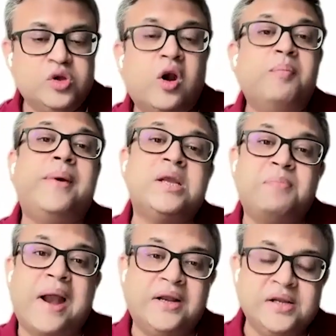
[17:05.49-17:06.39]
use a lot of
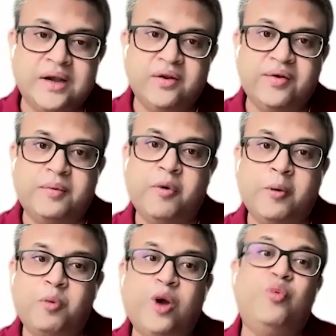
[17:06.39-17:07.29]
best practices that you
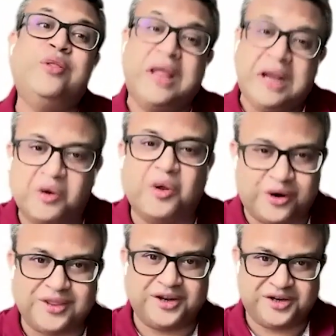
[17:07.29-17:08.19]
deployed within your
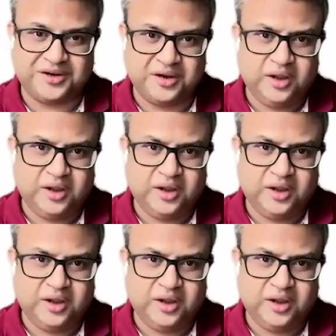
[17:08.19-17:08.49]
organization.